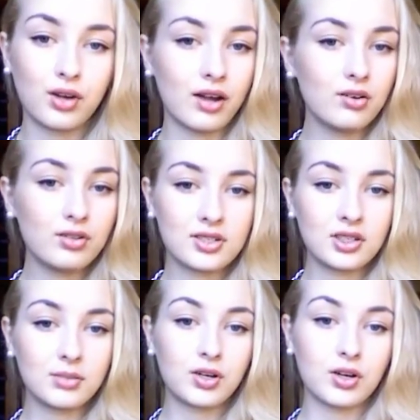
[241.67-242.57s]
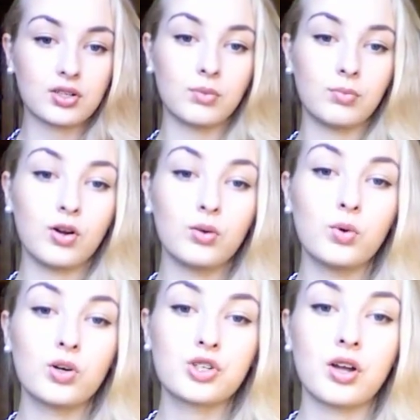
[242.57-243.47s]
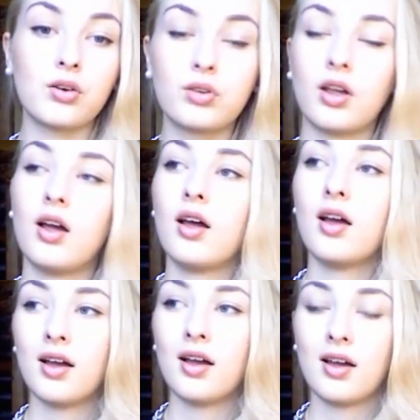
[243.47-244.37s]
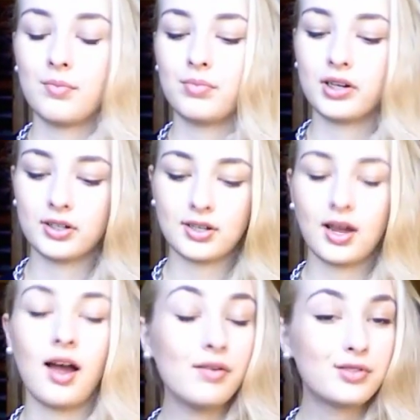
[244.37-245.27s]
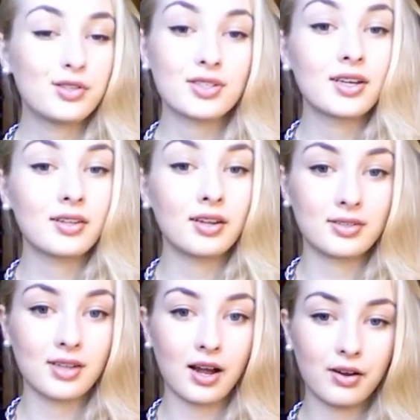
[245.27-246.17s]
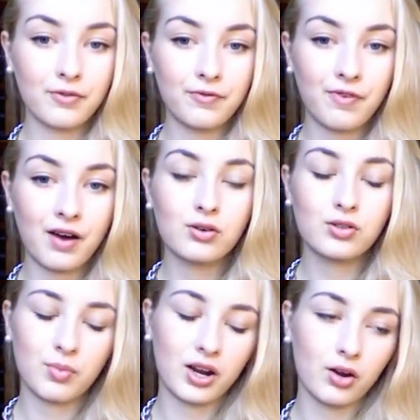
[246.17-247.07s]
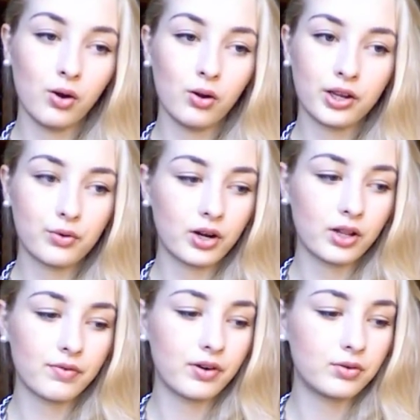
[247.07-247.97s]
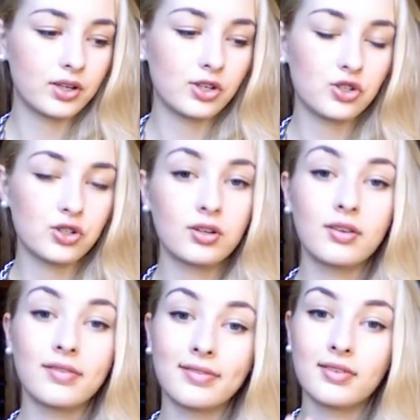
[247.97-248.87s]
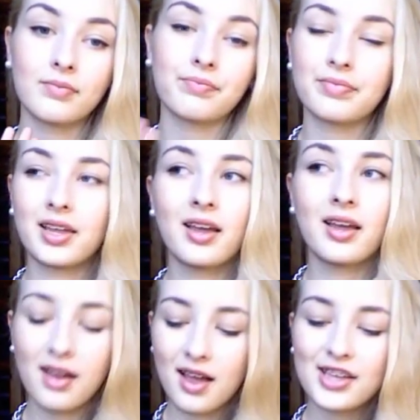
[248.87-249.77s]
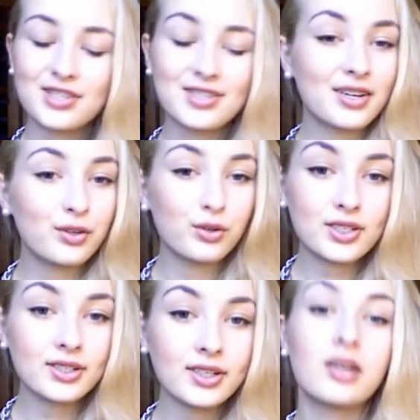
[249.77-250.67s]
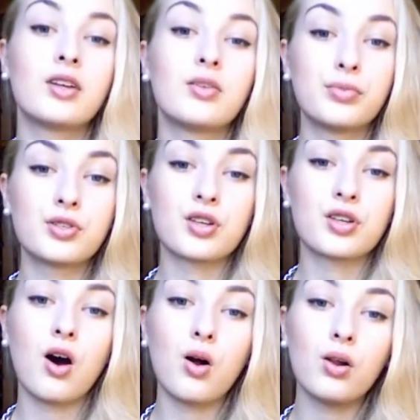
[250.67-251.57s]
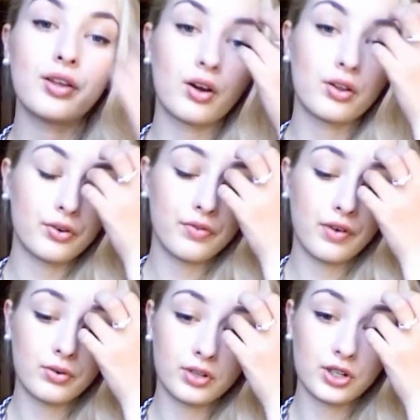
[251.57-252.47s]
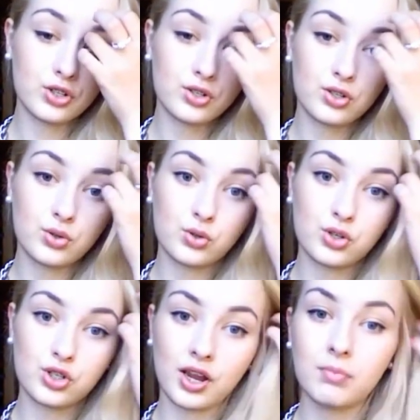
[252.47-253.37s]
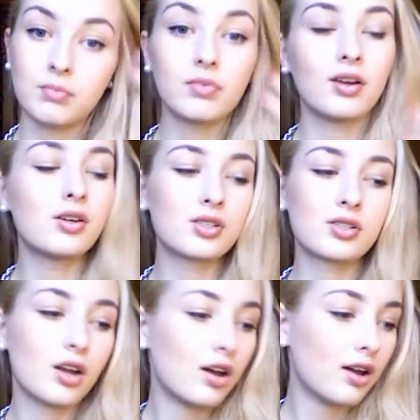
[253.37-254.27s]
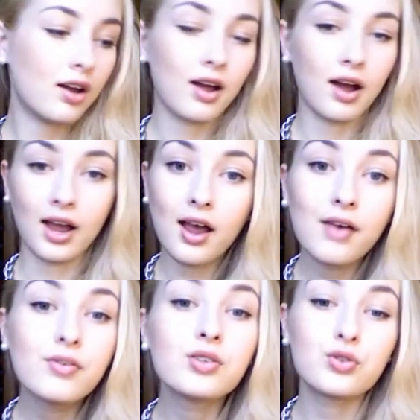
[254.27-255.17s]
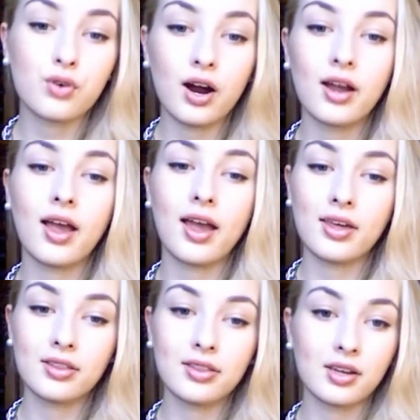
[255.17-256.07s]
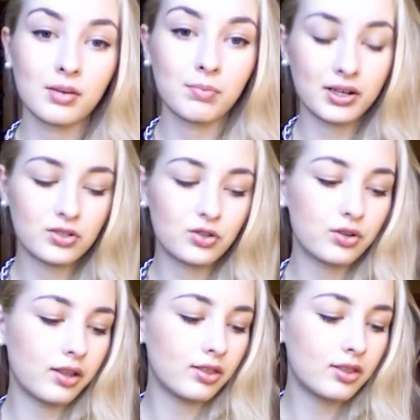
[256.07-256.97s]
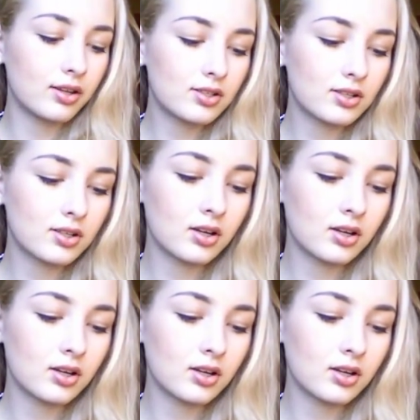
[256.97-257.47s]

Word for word: cannot see because I'm all washed out, but I have to say that I found my holy grail foundation. Seriously, it puts all the other foundations to shame. There's I haven't tried anything better than this.